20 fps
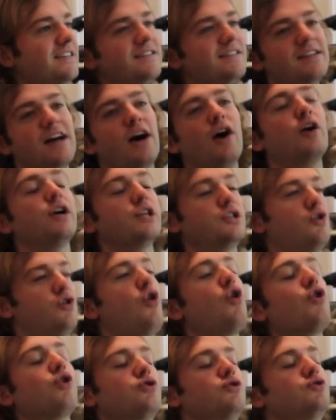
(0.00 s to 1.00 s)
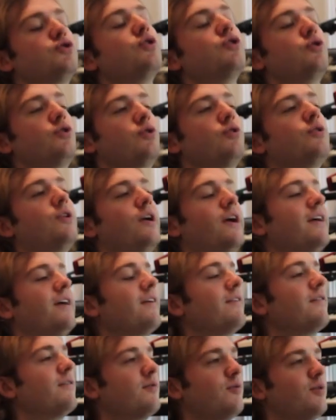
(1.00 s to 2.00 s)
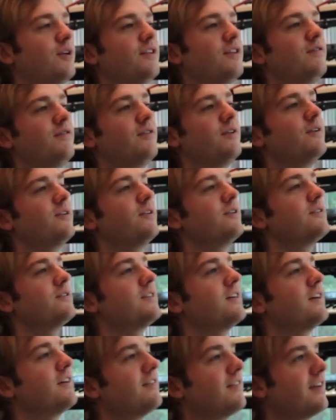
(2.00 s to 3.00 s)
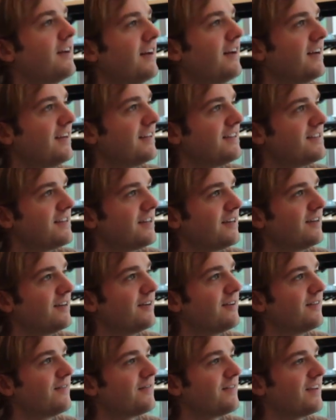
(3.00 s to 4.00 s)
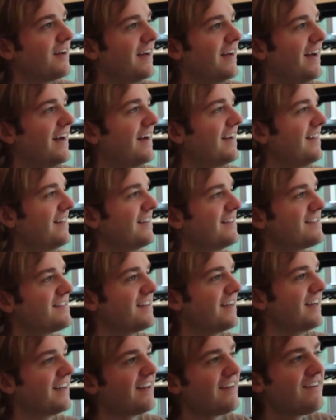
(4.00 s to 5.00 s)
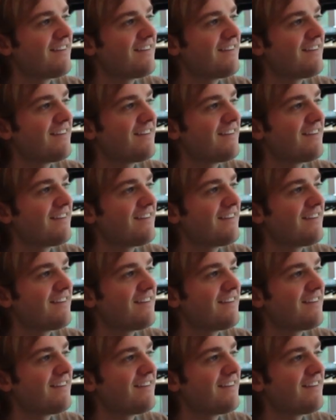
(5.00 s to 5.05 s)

style guitar solo, like really feeling yourself. So I added this like.